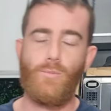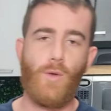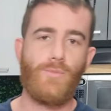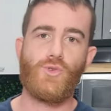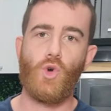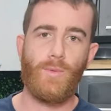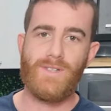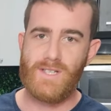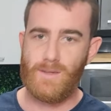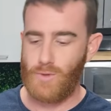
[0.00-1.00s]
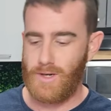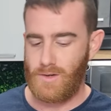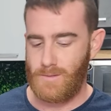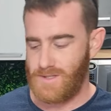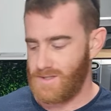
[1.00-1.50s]
absorb into your
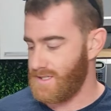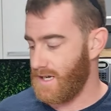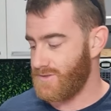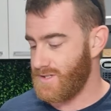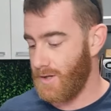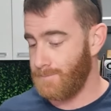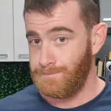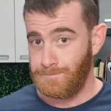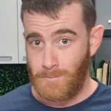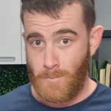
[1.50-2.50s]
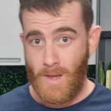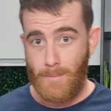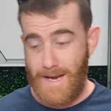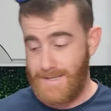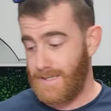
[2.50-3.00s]
breadcrumbs and stuff. So
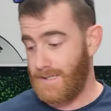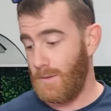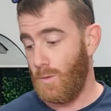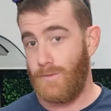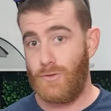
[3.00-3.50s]
basically what we've